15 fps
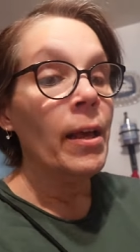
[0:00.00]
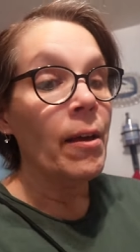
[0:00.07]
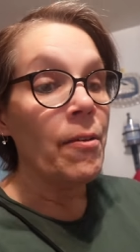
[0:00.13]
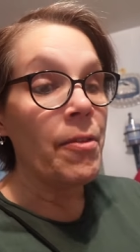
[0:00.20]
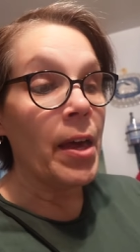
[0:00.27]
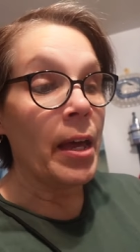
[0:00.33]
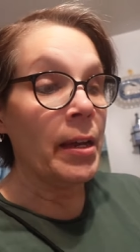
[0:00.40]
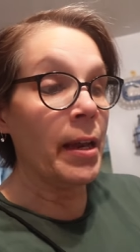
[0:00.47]

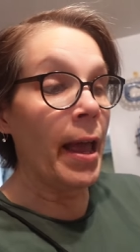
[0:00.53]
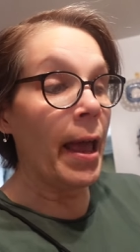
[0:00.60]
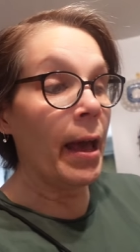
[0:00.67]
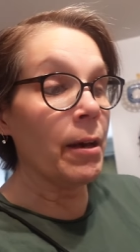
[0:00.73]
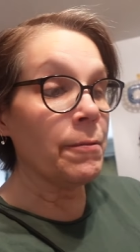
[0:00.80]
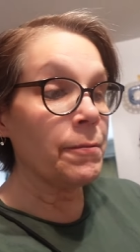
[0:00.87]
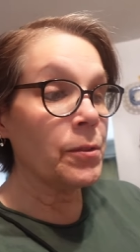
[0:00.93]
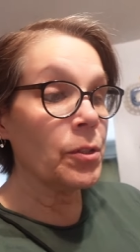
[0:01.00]
Then
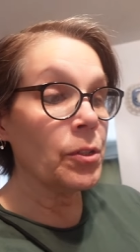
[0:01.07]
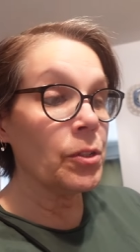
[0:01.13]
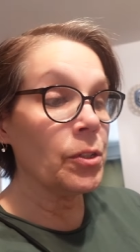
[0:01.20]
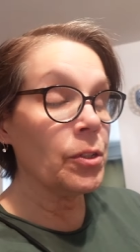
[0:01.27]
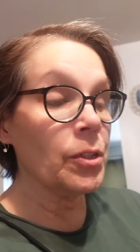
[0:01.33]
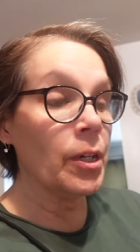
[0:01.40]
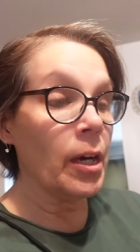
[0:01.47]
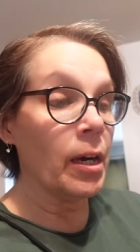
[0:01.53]

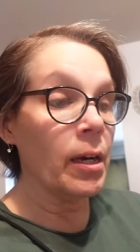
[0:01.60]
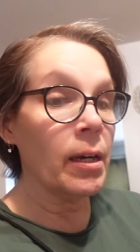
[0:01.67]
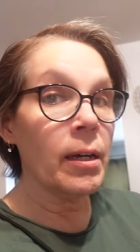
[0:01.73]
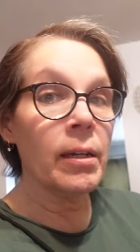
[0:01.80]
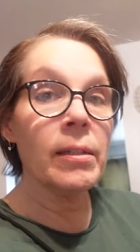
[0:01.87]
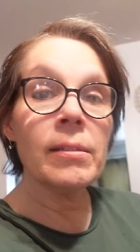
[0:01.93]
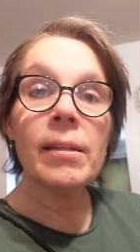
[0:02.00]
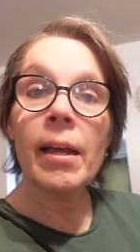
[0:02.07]
after
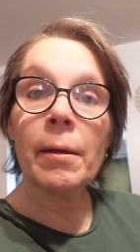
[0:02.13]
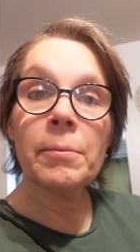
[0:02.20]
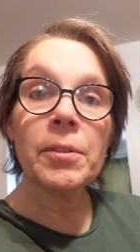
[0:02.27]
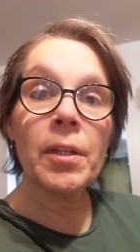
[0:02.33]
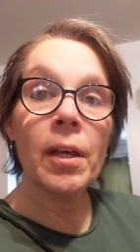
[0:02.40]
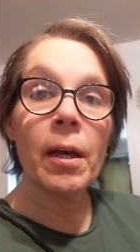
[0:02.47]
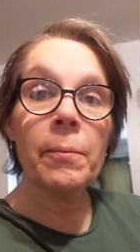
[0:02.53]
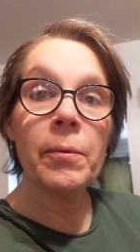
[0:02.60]
Sam's
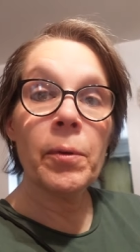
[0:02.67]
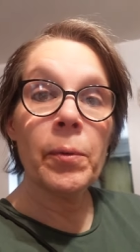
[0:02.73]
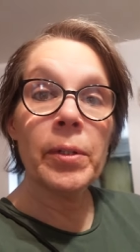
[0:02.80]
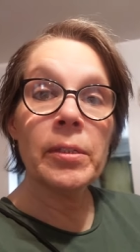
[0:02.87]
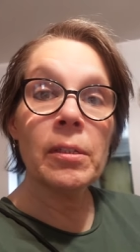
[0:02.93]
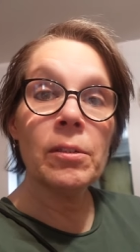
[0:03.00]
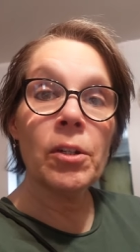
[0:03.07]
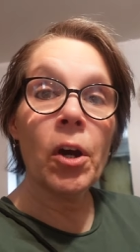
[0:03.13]
Club, we
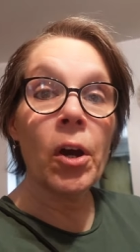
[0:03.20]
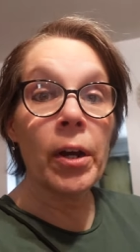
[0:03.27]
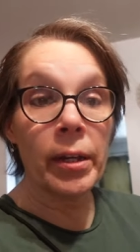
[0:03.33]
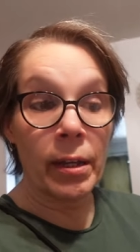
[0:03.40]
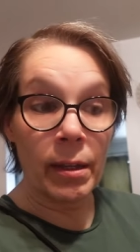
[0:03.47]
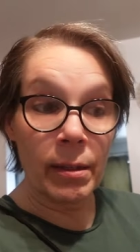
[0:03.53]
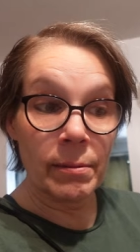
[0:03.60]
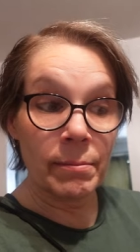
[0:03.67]
went to
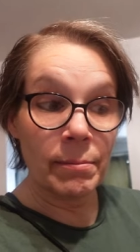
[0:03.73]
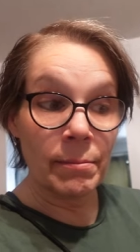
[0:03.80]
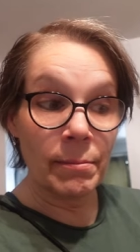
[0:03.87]
Target.